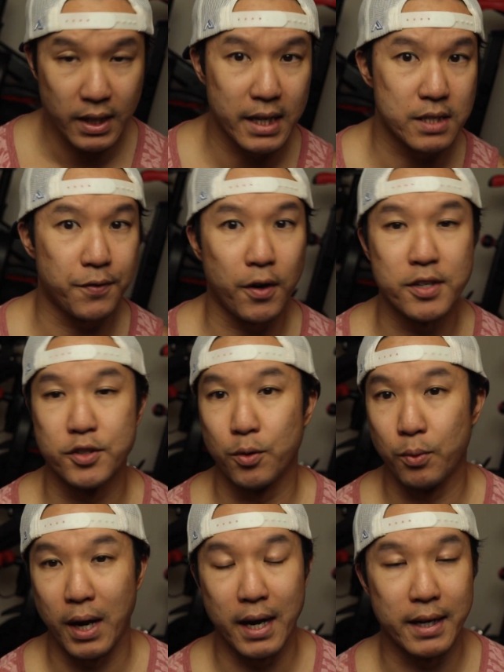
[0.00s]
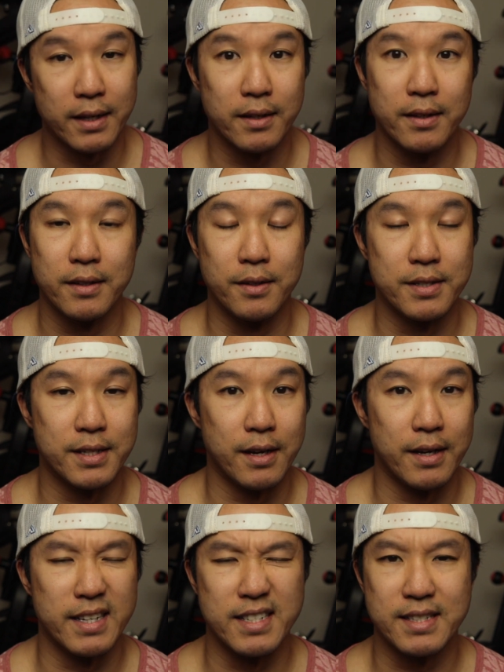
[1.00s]
As far as the ride
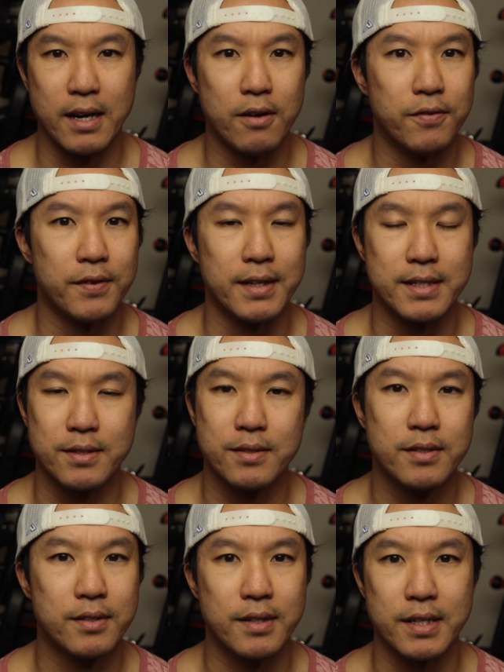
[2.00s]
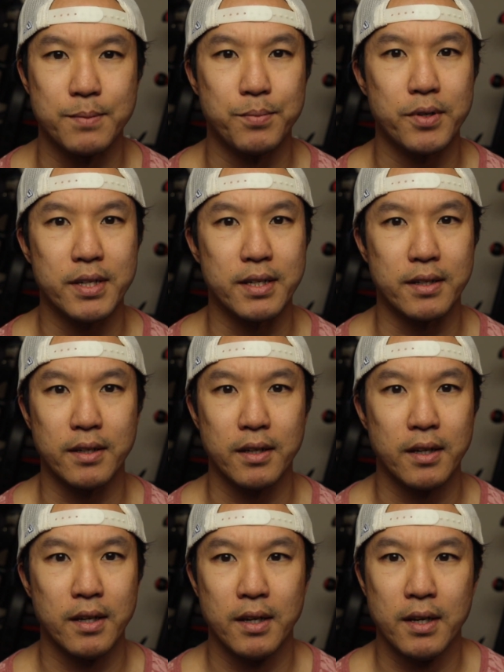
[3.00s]
itself, it's pretty
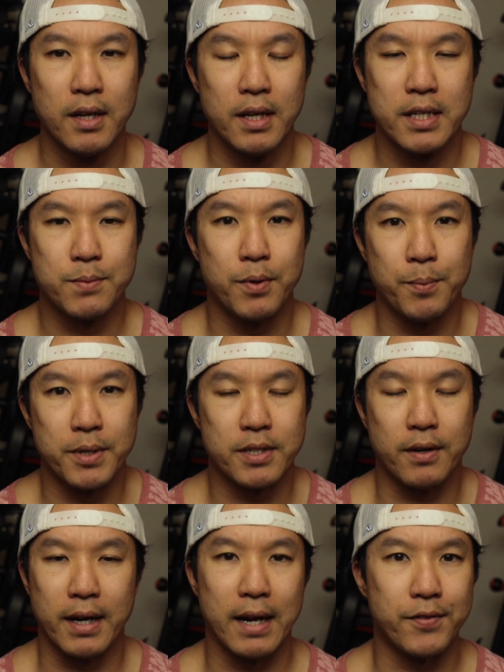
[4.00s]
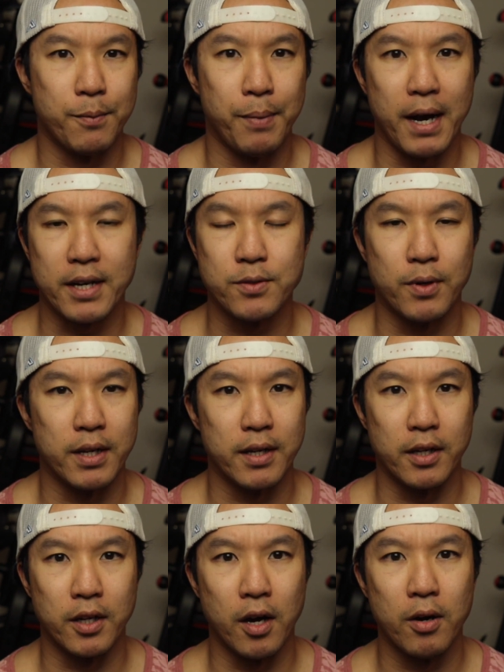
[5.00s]
much right out the box, ready
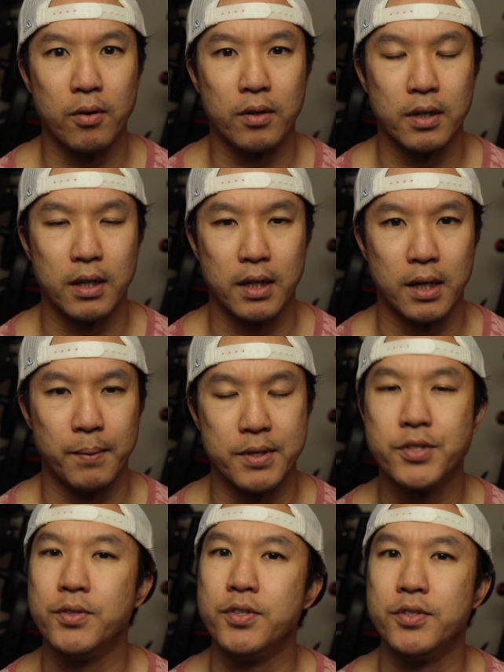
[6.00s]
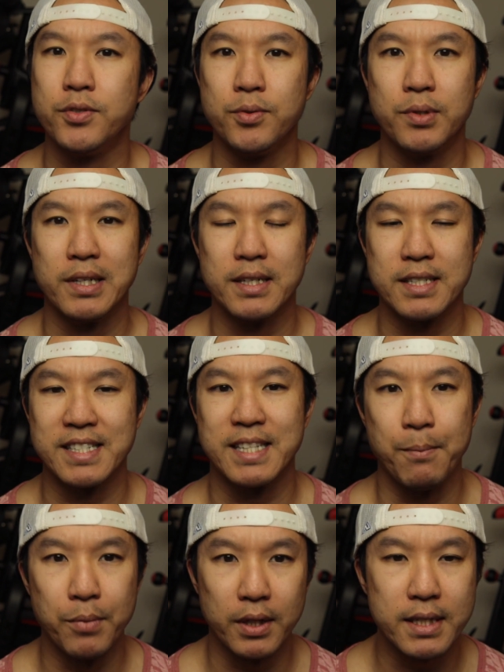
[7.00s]
to go. As soon as you
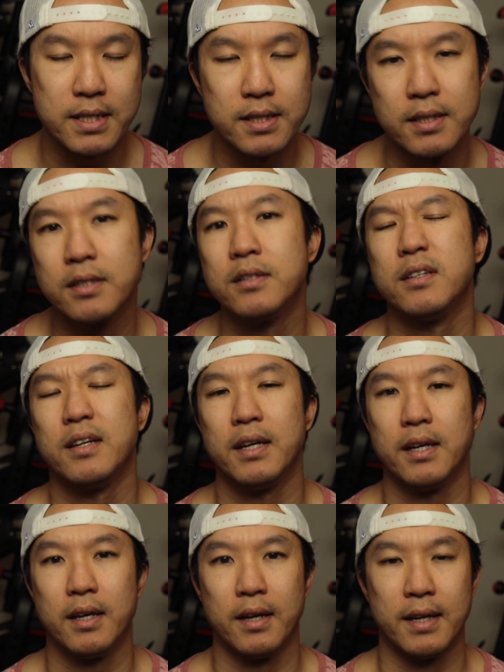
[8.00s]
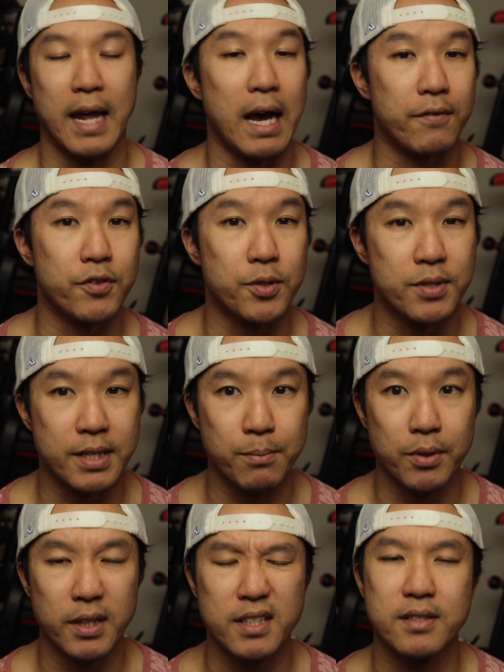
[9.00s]
assemble it, and after you
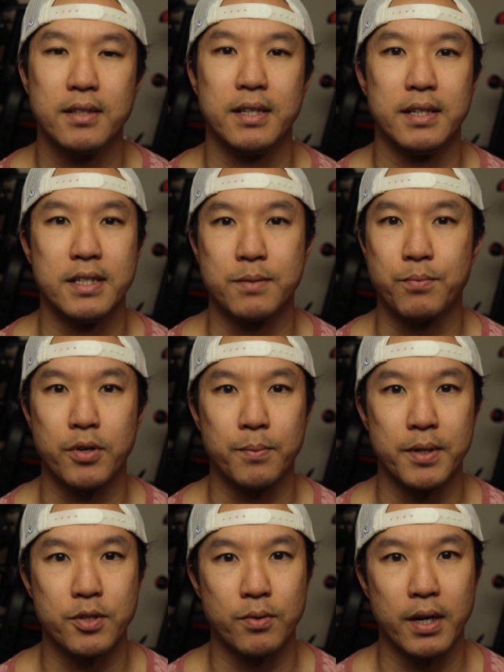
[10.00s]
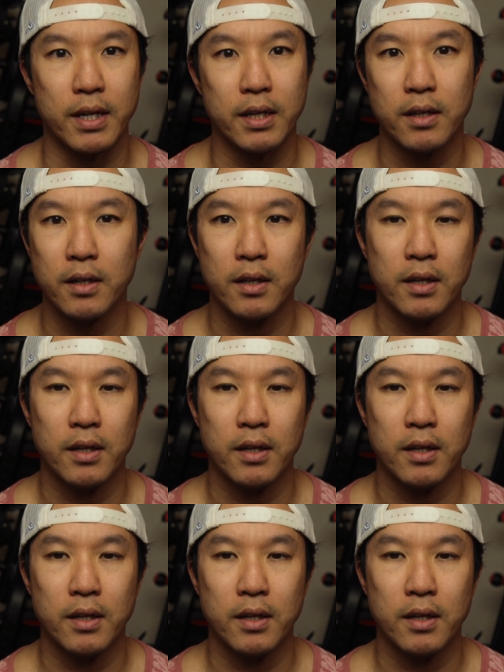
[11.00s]
assemble it, it is pretty much ready.